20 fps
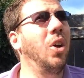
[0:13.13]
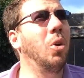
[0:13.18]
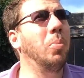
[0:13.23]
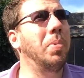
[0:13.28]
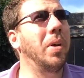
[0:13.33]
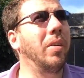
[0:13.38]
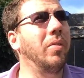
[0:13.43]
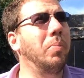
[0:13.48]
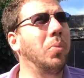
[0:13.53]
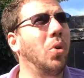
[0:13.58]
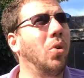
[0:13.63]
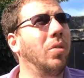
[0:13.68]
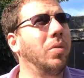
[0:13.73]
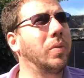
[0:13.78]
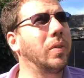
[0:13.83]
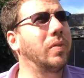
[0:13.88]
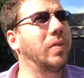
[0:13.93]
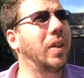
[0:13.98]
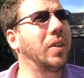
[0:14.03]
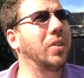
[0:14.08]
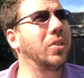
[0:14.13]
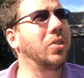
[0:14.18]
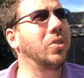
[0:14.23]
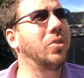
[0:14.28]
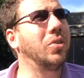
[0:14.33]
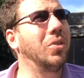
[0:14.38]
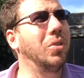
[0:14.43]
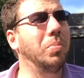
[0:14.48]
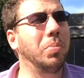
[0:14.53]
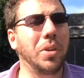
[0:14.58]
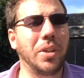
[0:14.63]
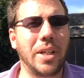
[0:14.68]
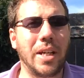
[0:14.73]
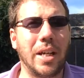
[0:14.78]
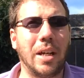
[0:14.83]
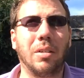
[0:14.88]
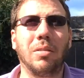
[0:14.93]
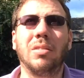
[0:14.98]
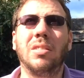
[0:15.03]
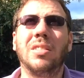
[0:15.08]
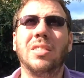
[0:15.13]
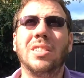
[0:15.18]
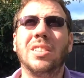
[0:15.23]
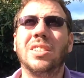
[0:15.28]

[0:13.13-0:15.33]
little bit more of a thunderstorm, but now